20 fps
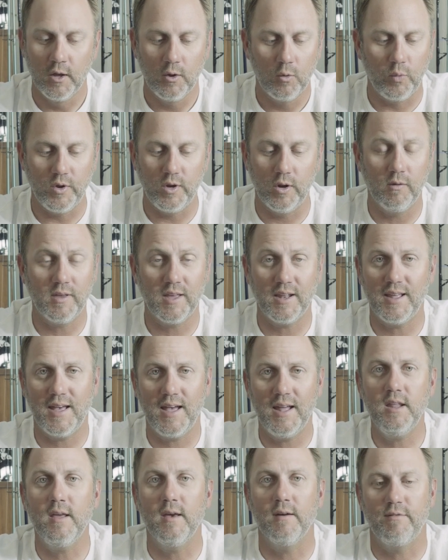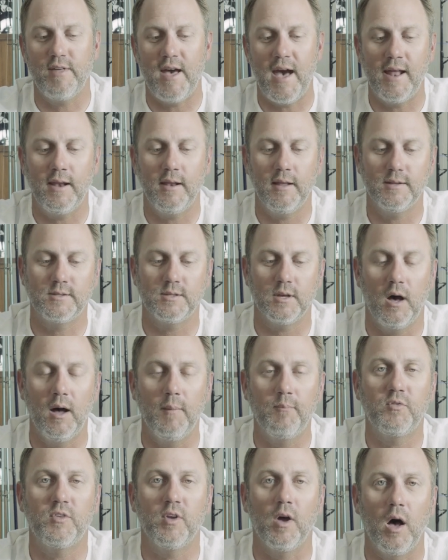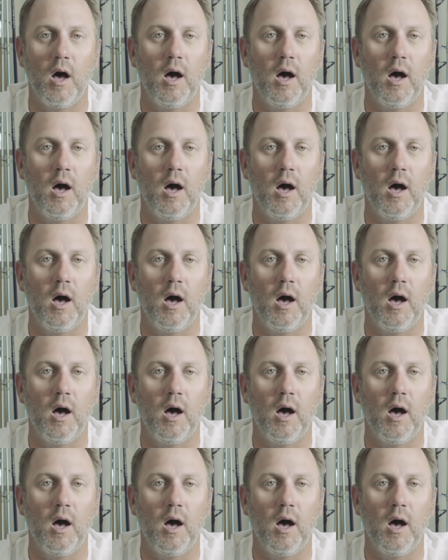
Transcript: We don't get any of that. It's up to